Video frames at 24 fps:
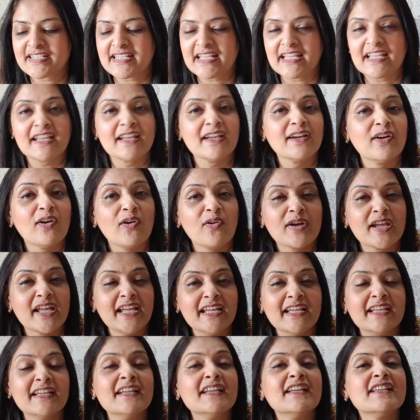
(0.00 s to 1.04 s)
say.
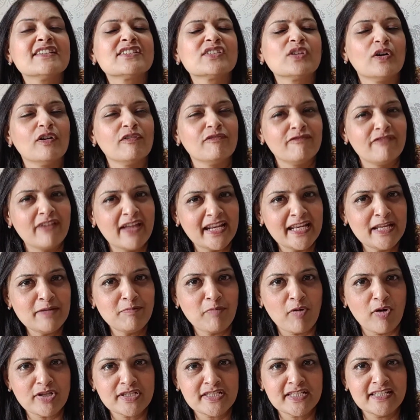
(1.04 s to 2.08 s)
Okay. So a very
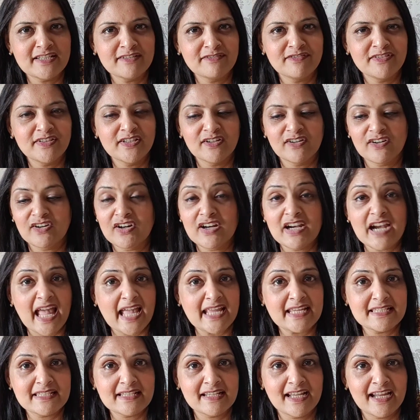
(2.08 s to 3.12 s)
positive year
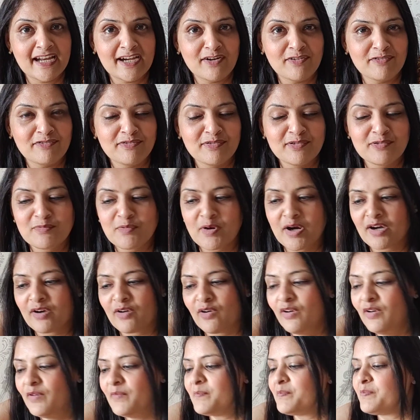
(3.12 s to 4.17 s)
lies ahead of you,
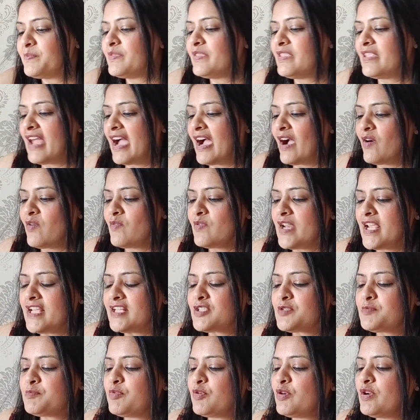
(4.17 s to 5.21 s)
Virgo. Now
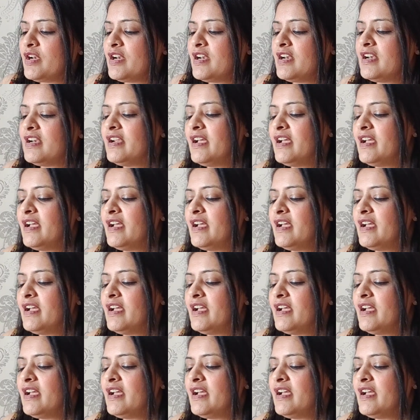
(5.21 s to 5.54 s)
let's pull